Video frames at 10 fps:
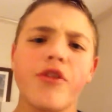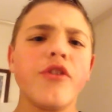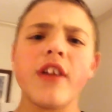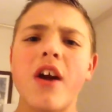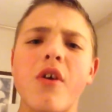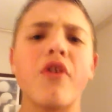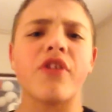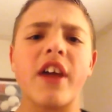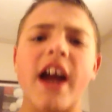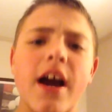through that whole
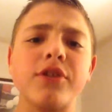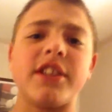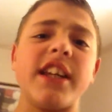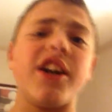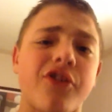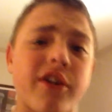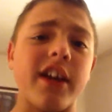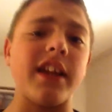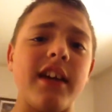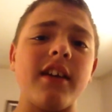thing, I was thinking,
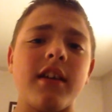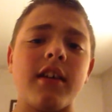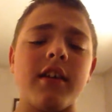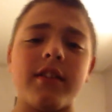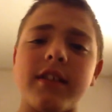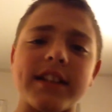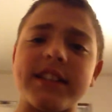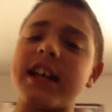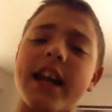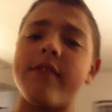really? That's
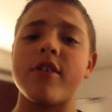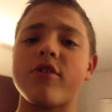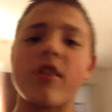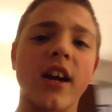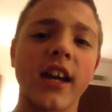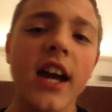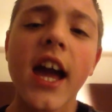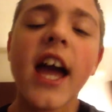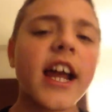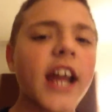not even trying.
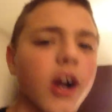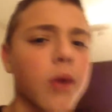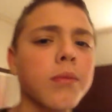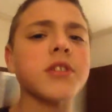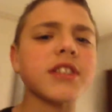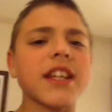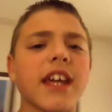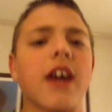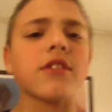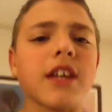And I almost didn't
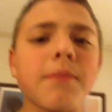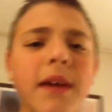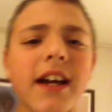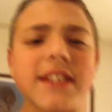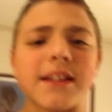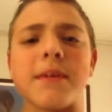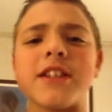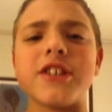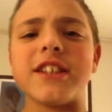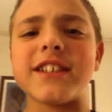count that because,
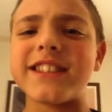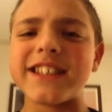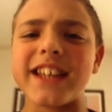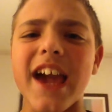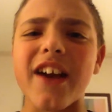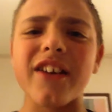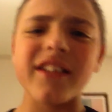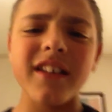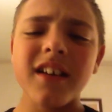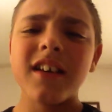she's
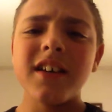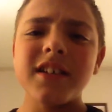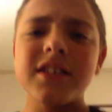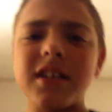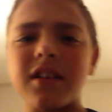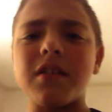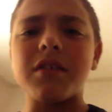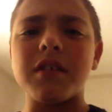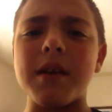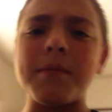scared,
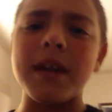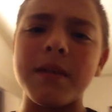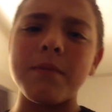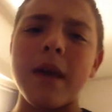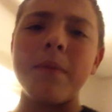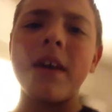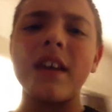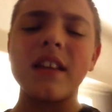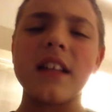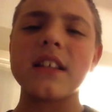so,
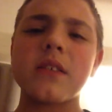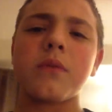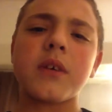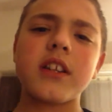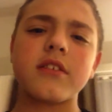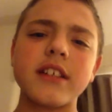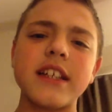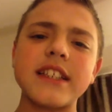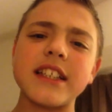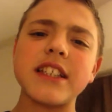maybe that's one of the
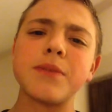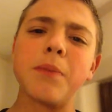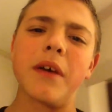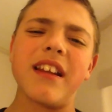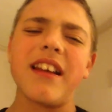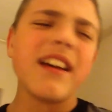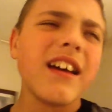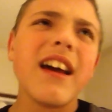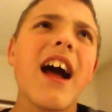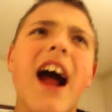reasons, but
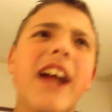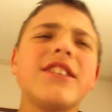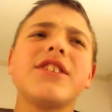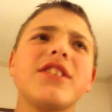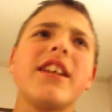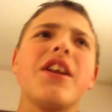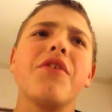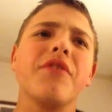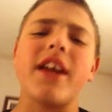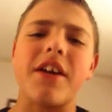I just couldn't get
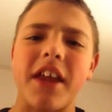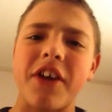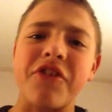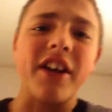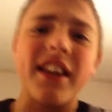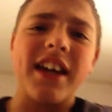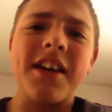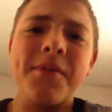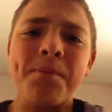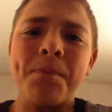over that. Really?